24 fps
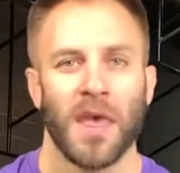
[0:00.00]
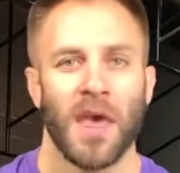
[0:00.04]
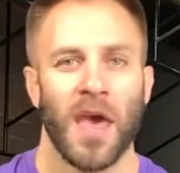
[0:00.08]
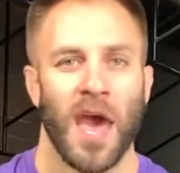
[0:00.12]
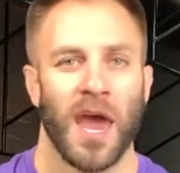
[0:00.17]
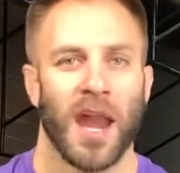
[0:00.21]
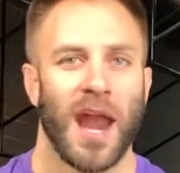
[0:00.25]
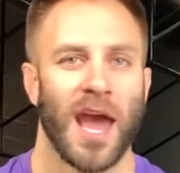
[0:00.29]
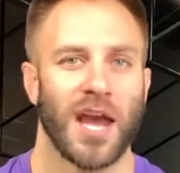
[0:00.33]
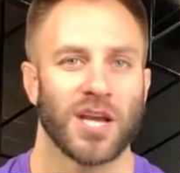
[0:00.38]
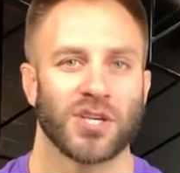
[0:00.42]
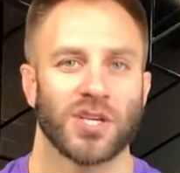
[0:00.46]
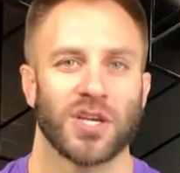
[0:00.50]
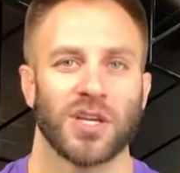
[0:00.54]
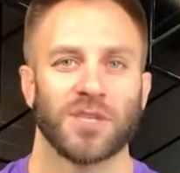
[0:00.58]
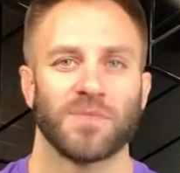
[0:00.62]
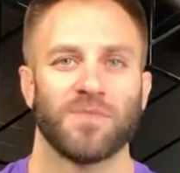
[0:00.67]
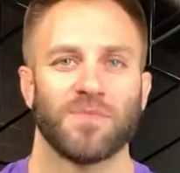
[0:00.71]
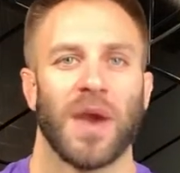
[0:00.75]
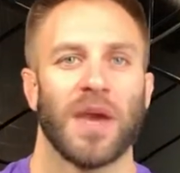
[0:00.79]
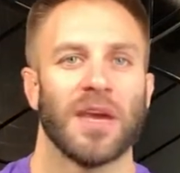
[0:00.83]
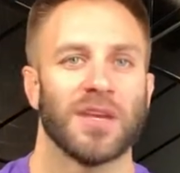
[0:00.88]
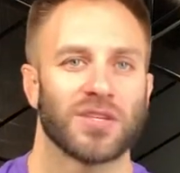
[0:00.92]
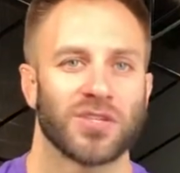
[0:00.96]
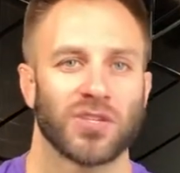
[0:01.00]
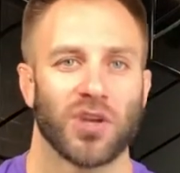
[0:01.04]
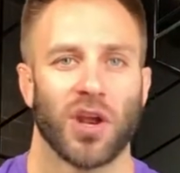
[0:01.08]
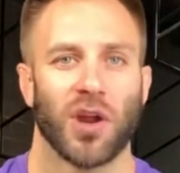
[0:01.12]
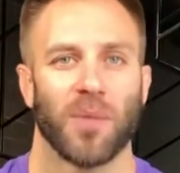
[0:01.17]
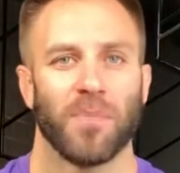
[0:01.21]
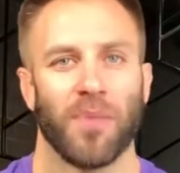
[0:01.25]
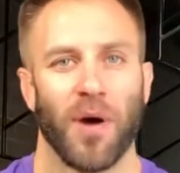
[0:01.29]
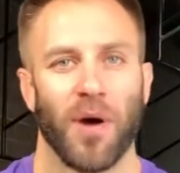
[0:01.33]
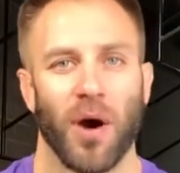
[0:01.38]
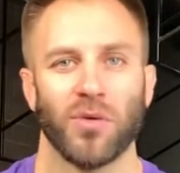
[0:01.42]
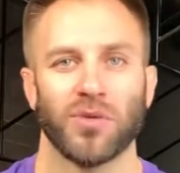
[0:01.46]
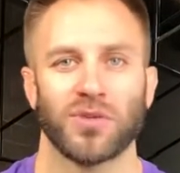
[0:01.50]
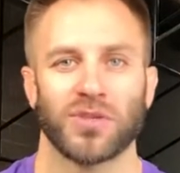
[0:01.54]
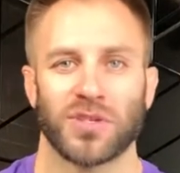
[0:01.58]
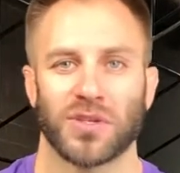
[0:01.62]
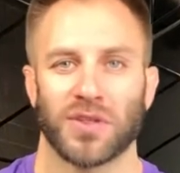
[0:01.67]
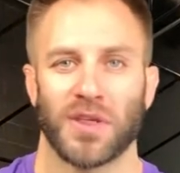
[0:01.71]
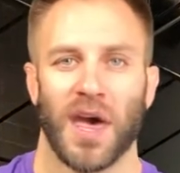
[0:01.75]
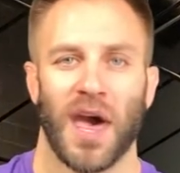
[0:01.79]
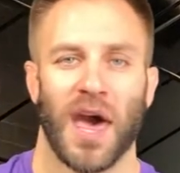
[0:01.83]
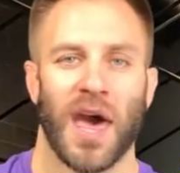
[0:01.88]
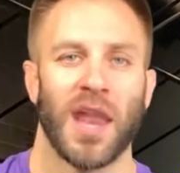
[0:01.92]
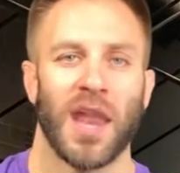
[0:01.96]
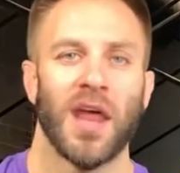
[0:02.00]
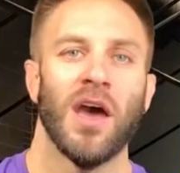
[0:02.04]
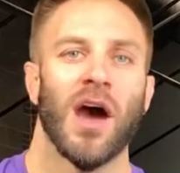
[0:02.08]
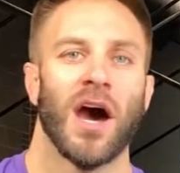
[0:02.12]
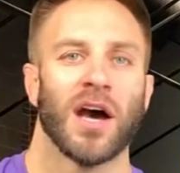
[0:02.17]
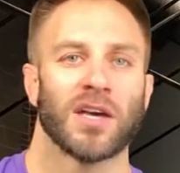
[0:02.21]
and it actually is based on a post that